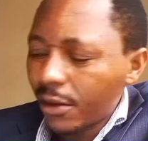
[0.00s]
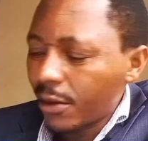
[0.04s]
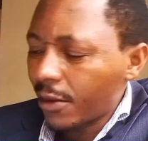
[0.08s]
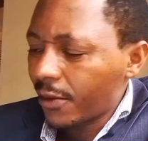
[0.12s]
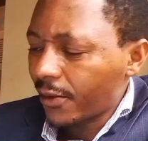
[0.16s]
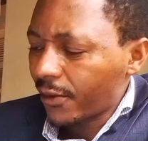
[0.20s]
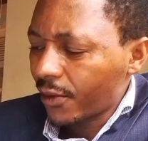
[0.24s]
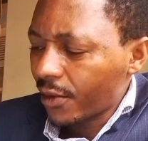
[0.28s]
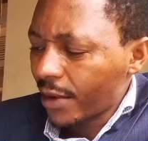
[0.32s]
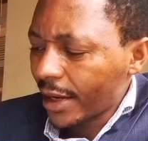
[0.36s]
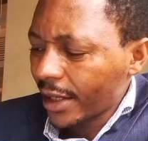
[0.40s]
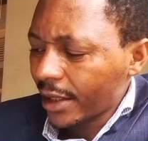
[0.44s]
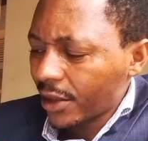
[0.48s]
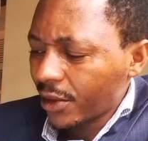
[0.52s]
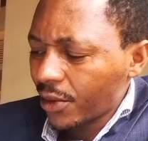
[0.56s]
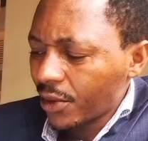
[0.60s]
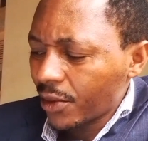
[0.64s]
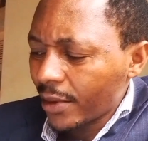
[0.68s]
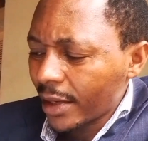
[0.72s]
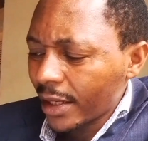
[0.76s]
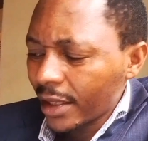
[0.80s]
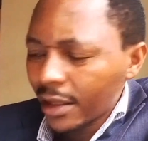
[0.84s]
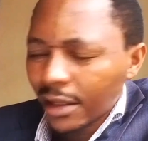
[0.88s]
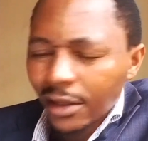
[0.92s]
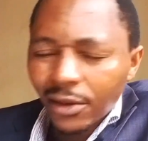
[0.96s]
of what you
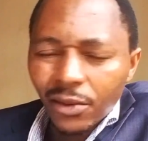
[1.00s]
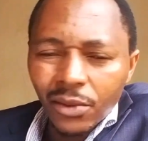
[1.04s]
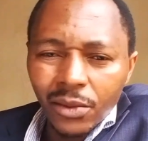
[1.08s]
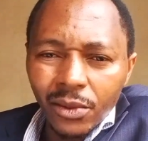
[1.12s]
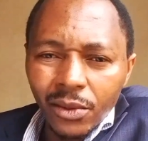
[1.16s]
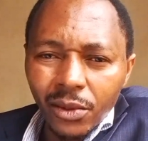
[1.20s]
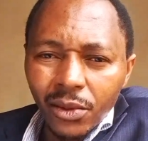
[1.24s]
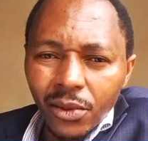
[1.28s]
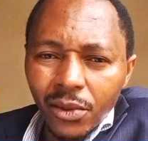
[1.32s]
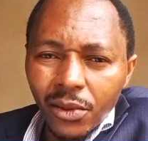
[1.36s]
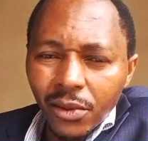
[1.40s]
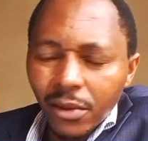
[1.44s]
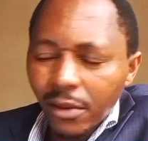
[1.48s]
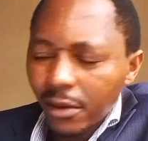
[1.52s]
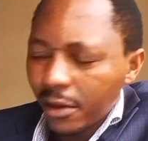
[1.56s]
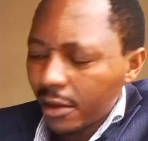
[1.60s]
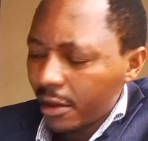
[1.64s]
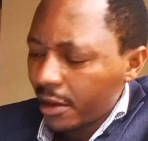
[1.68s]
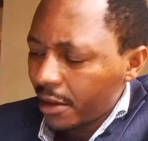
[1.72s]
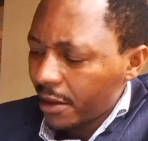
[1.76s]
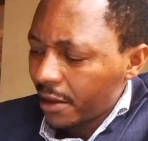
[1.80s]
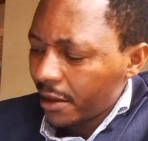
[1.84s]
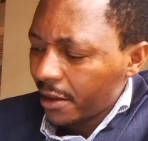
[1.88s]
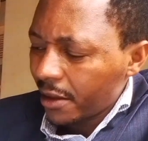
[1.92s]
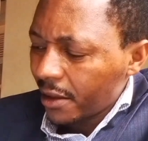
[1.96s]
want it to do.
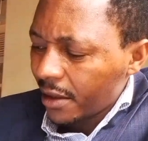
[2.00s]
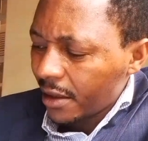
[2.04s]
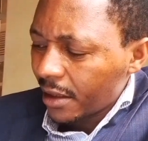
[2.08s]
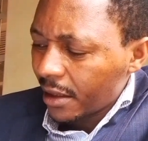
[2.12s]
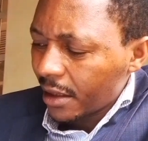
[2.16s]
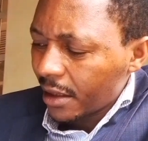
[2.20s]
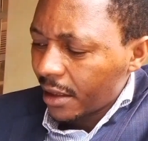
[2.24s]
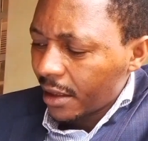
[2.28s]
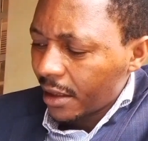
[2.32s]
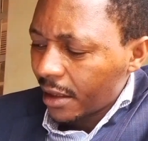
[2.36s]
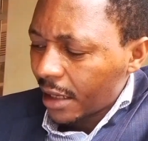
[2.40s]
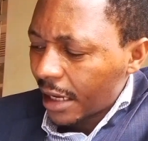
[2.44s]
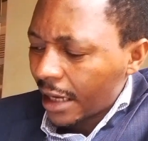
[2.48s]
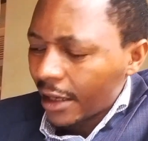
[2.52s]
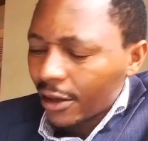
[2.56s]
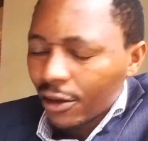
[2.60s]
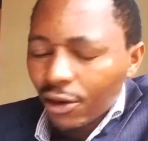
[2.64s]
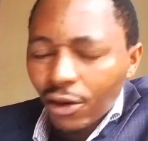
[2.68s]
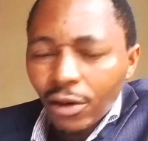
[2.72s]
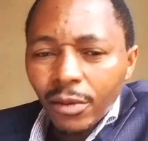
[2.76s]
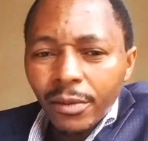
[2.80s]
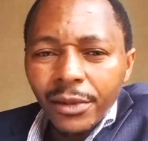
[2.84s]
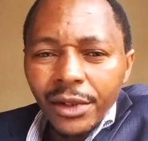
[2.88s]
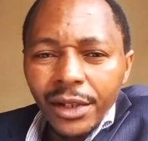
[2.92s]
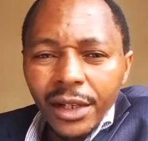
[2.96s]
An
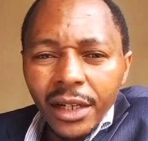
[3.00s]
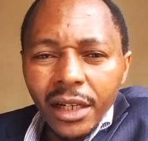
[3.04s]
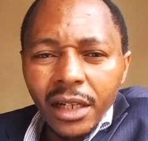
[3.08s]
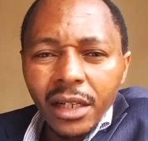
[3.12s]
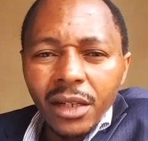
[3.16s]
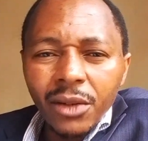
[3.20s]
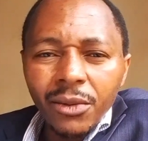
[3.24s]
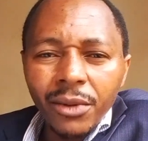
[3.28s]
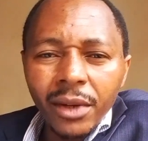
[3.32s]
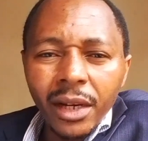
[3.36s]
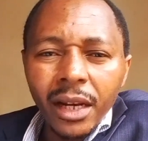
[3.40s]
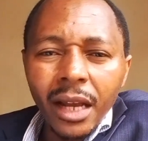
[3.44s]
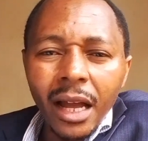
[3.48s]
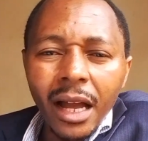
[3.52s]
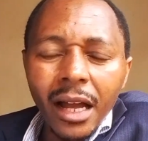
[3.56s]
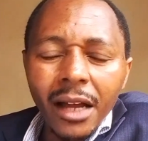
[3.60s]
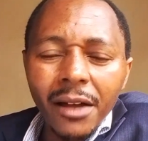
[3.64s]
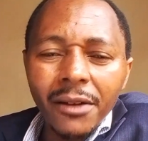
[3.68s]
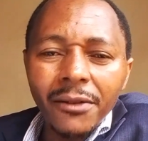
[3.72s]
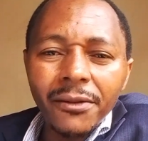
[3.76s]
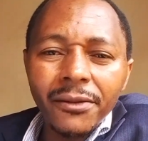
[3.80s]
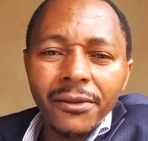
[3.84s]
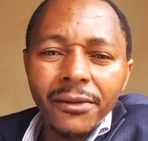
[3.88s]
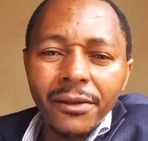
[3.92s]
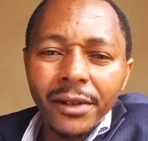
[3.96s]
object will
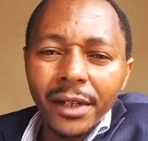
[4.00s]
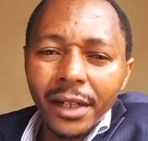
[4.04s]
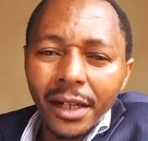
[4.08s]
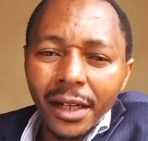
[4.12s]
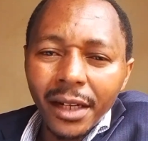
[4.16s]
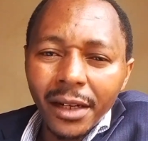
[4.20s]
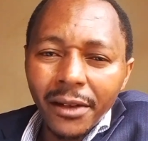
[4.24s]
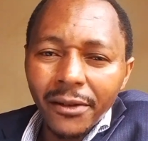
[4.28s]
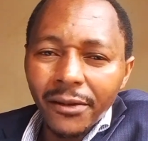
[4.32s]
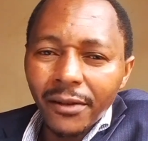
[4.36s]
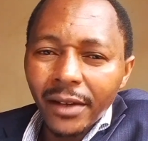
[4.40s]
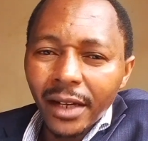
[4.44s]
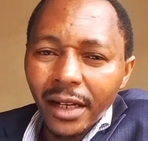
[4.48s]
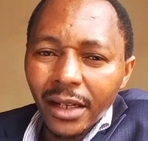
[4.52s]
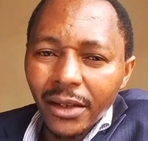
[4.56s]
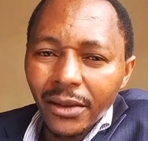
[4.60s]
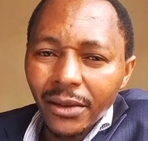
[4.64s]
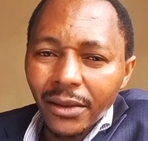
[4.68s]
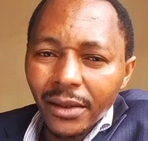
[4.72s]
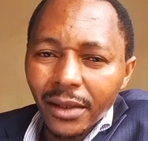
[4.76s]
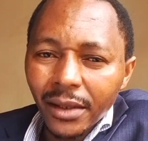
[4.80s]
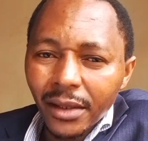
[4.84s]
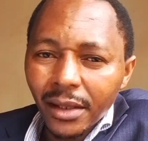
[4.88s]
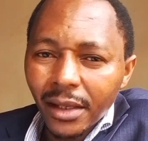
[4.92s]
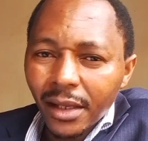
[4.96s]
have really
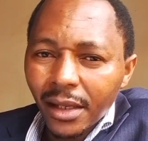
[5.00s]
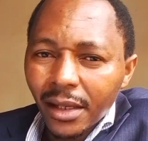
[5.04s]
values.